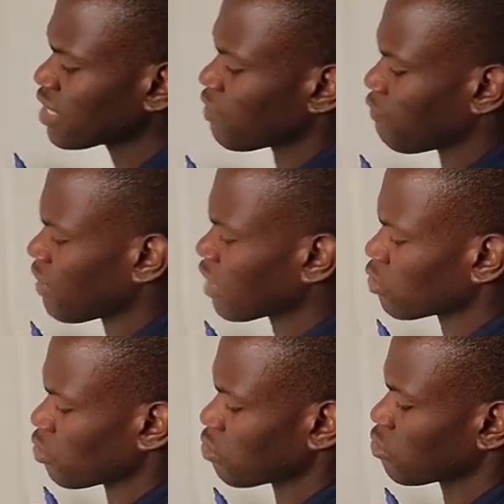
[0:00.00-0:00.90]
take the
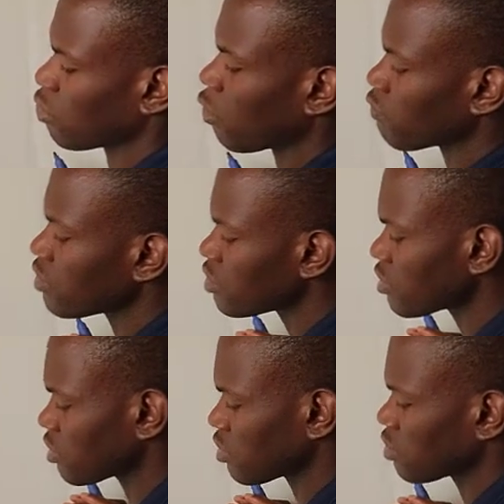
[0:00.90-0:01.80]
factor of
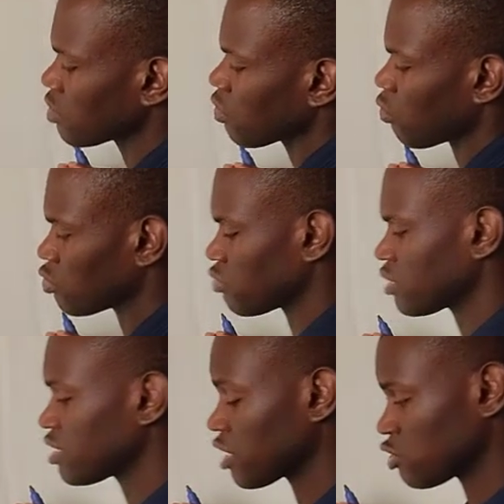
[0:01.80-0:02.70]
this
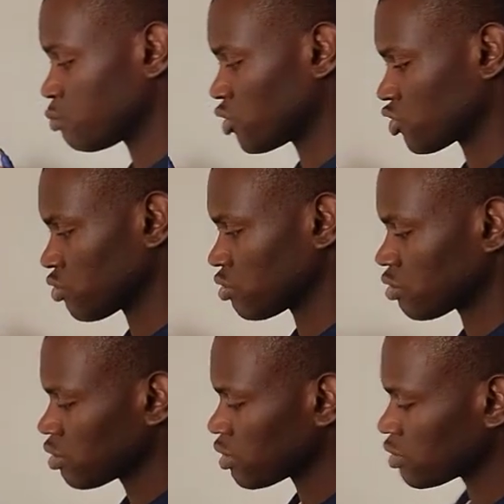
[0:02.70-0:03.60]
quadratic
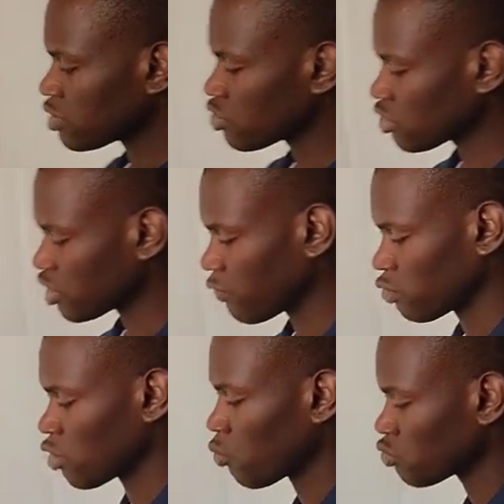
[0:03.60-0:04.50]
expression. This is just
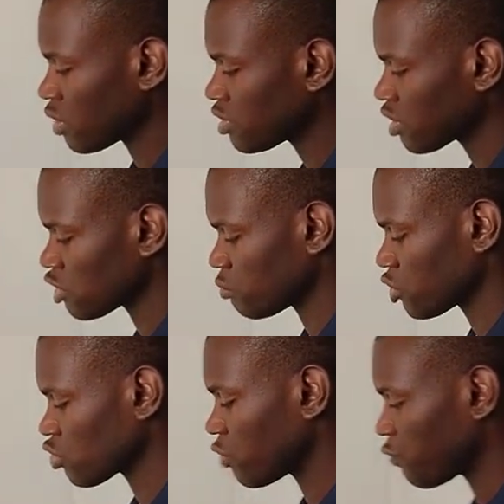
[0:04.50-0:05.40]
a quadratic
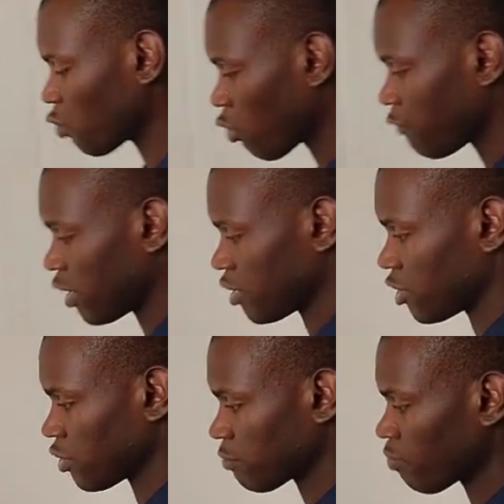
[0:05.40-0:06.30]
expression if you cover
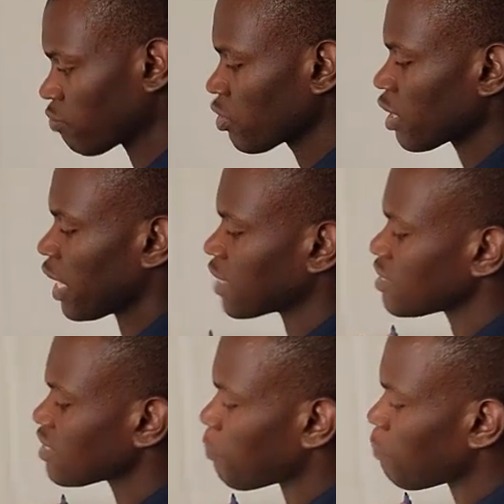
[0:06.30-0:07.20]
here,
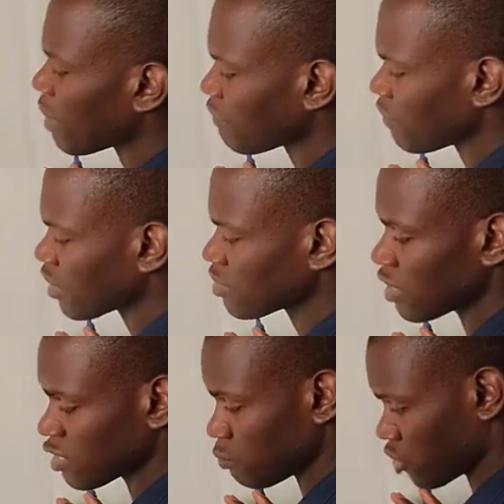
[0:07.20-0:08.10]
and it's a
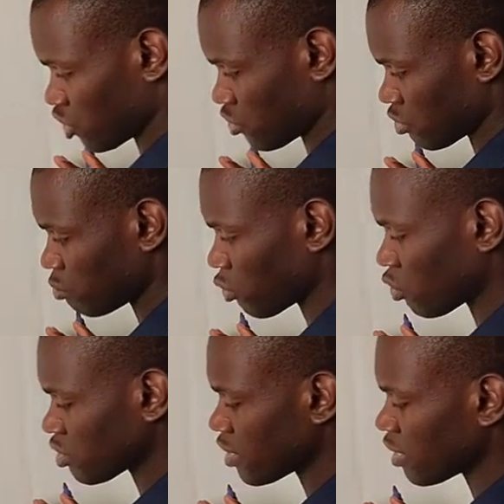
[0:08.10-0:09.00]
perfect expression
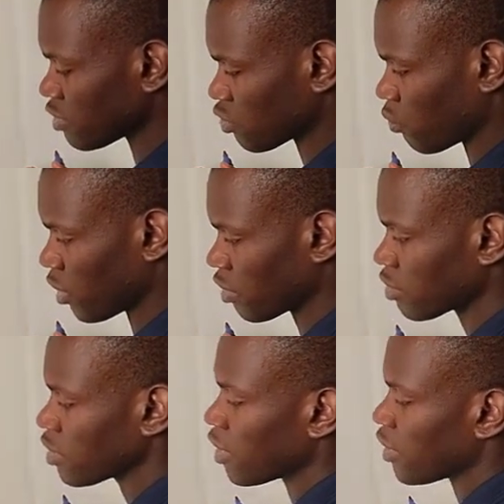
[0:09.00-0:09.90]
because here is square,
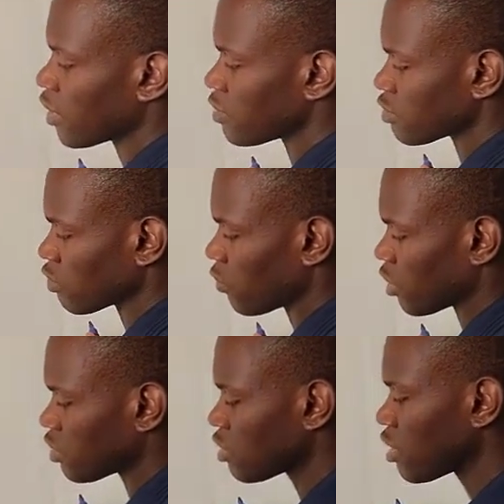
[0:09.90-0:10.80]
here is
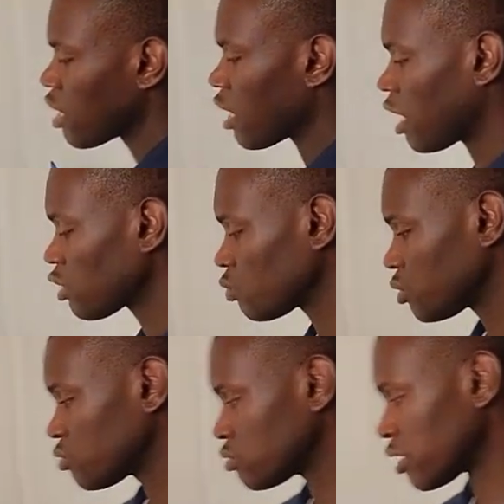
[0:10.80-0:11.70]
square. How do
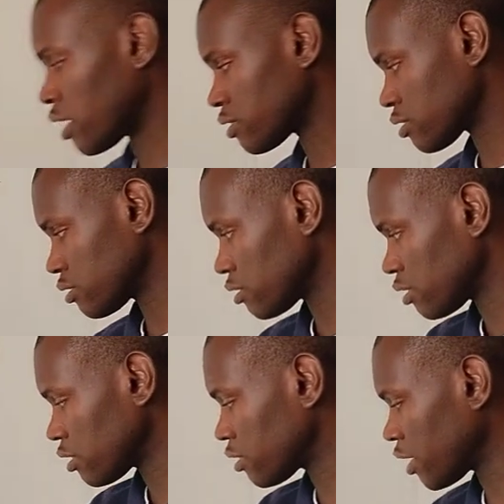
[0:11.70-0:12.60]
we do that?
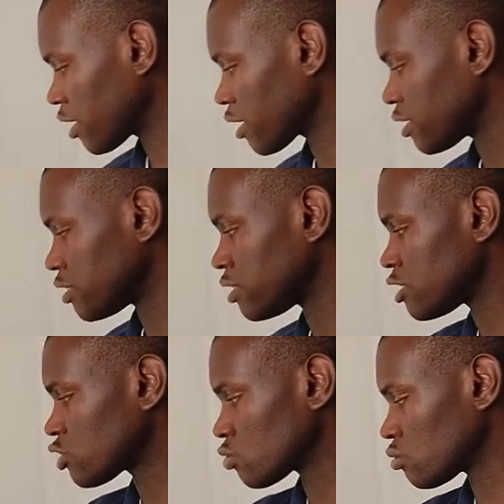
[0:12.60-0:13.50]
Take
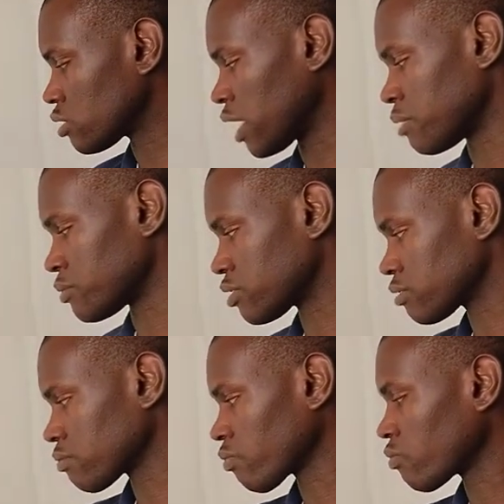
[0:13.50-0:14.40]
these two
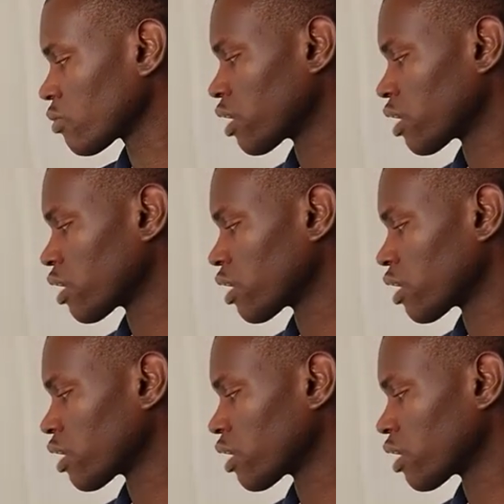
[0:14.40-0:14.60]
terms